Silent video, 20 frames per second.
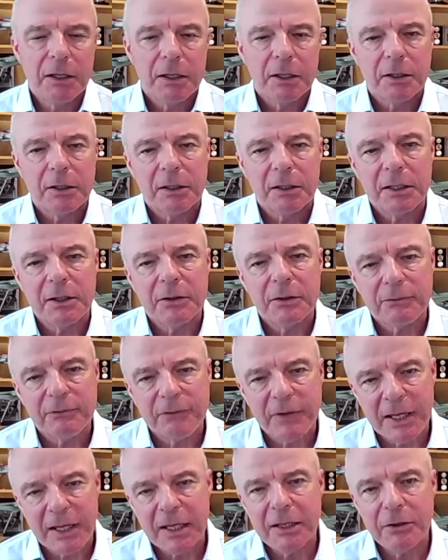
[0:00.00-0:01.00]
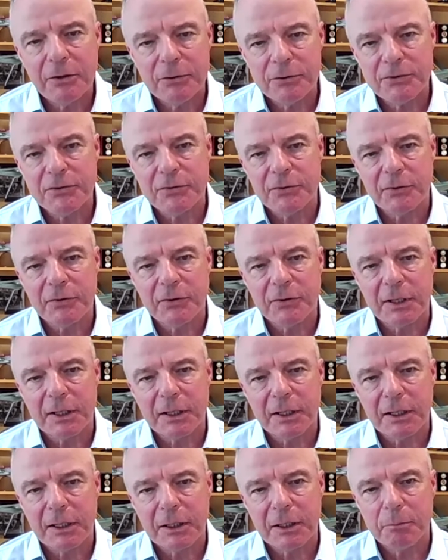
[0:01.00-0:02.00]
in the values that
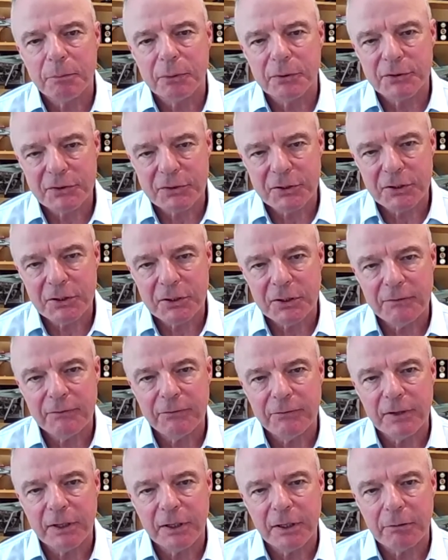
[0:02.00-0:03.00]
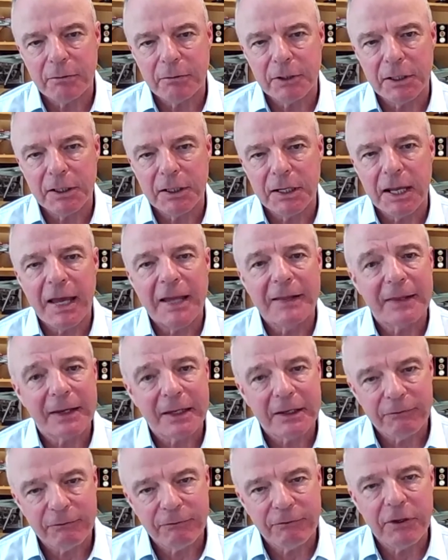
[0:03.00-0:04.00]
they perceive are in and
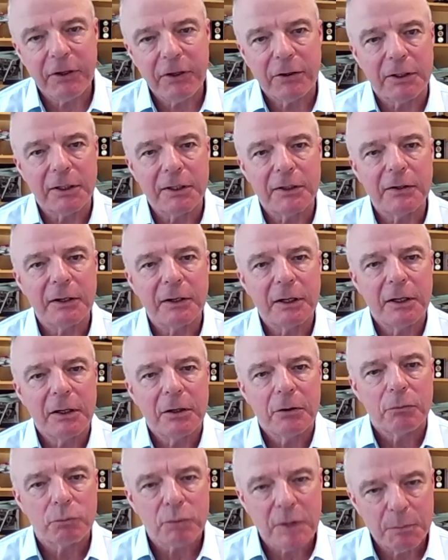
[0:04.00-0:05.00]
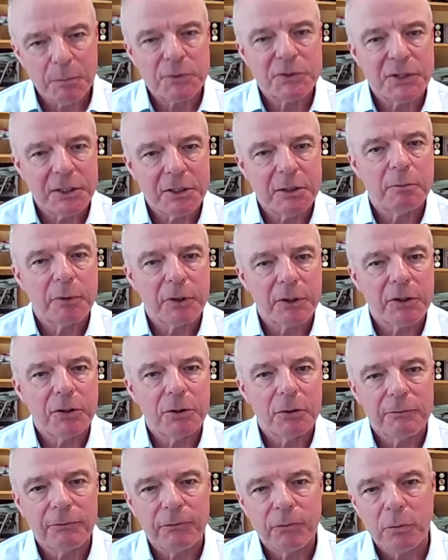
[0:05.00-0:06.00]
they find represented by the
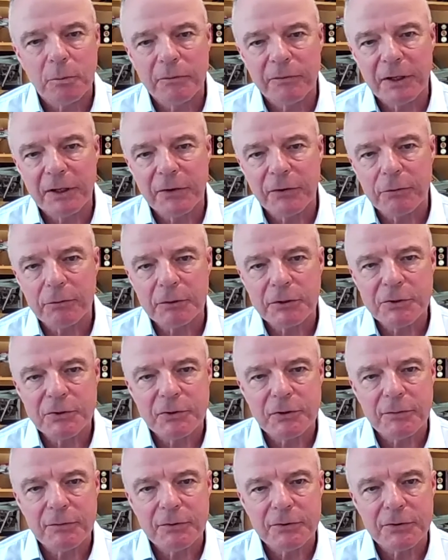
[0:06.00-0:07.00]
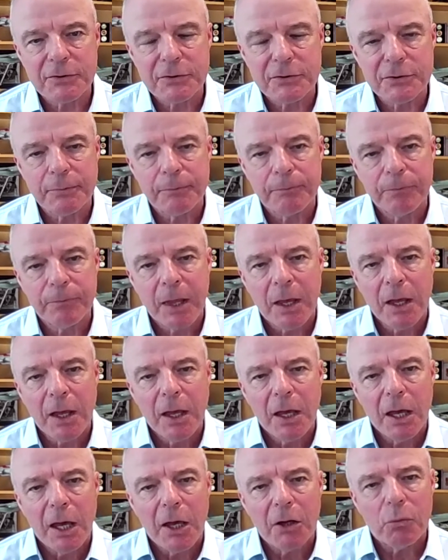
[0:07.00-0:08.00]
uniform of our three services.
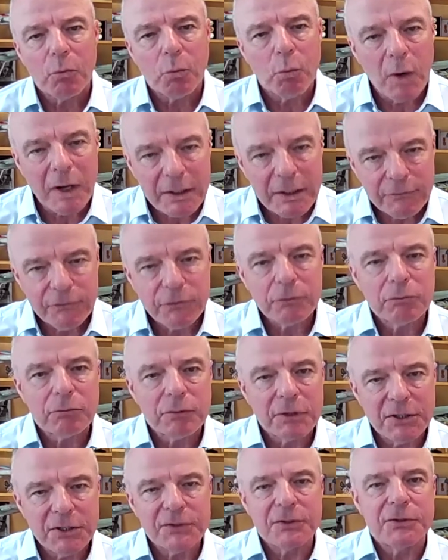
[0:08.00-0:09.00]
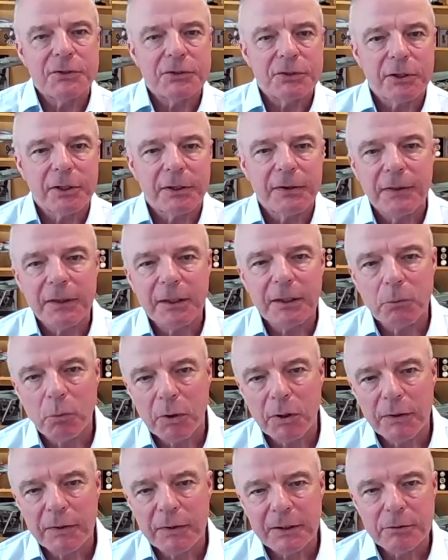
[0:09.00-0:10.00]
And one of the reasons I think
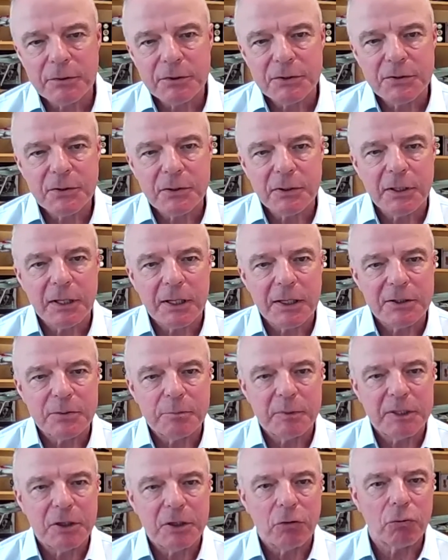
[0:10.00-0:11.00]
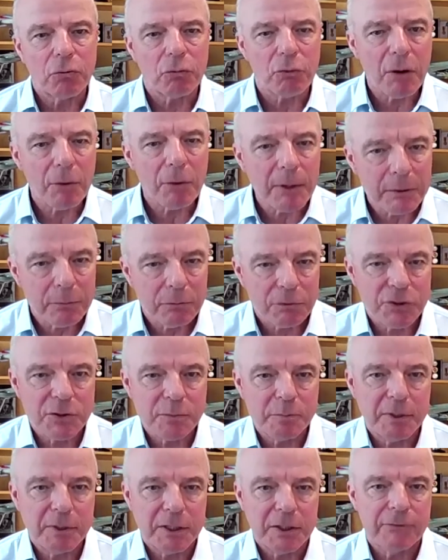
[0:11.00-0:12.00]
why there has been growing
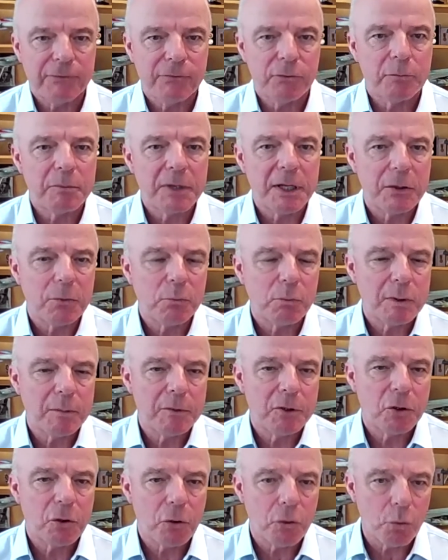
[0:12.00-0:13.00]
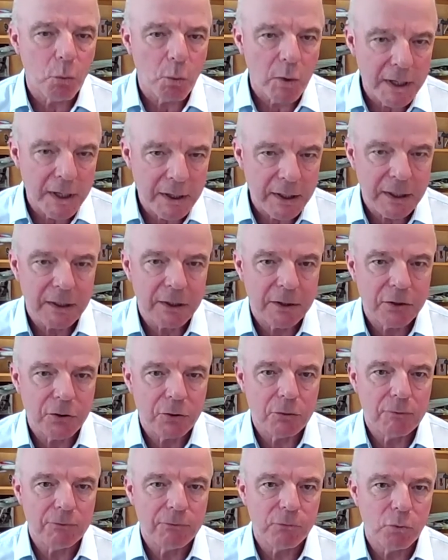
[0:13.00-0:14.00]
respect for men and women who wear our
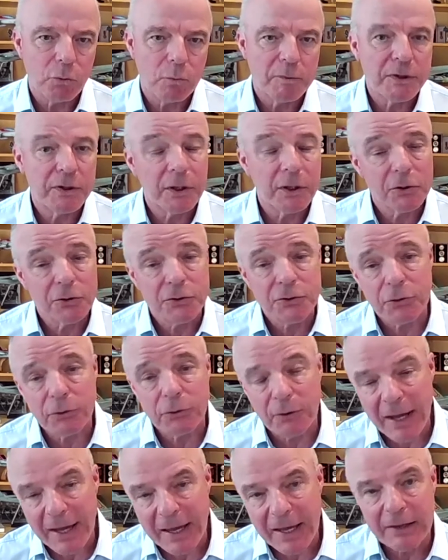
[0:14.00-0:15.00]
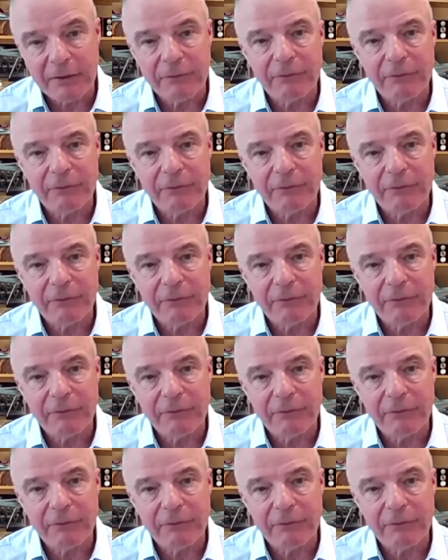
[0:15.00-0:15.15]
uniform and those who have